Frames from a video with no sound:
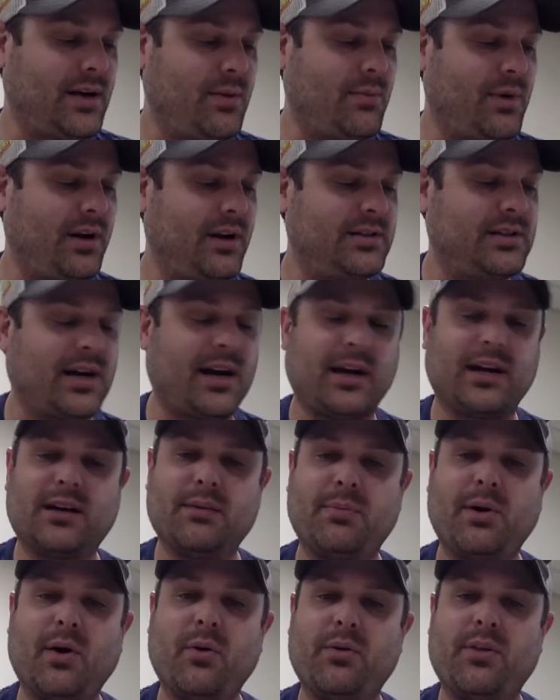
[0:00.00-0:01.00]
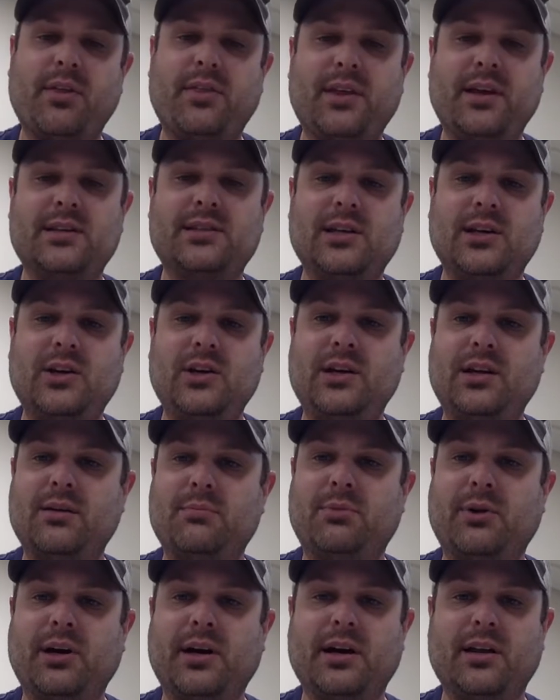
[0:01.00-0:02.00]
I want to talk about the things that you need to
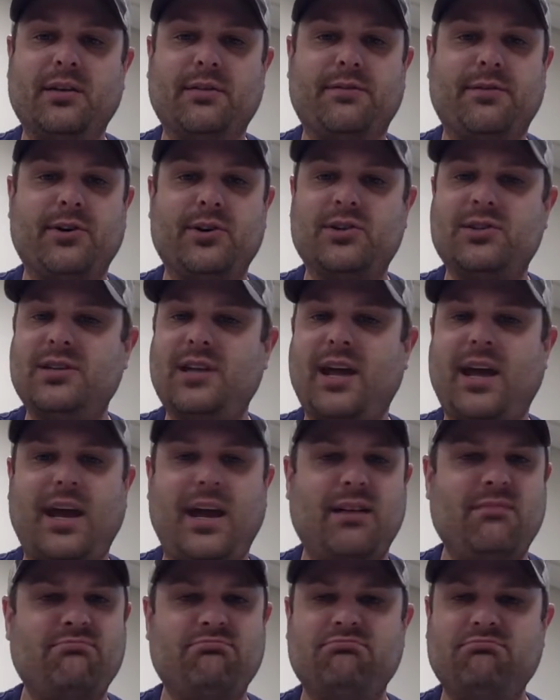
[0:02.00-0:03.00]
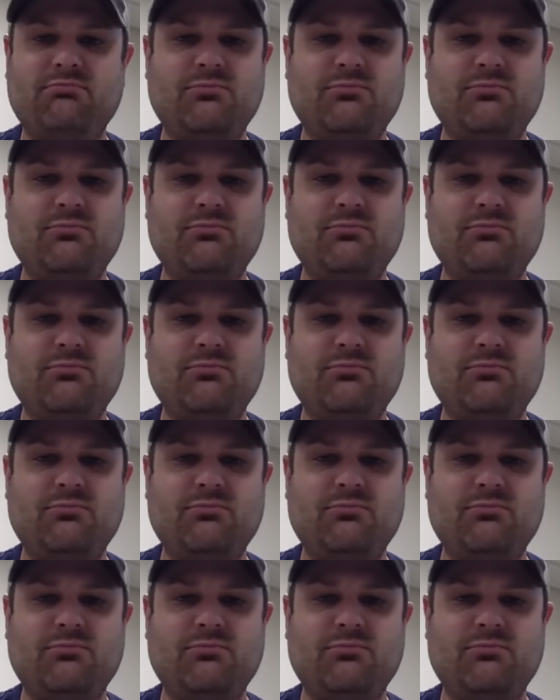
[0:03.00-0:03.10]
bring on the first day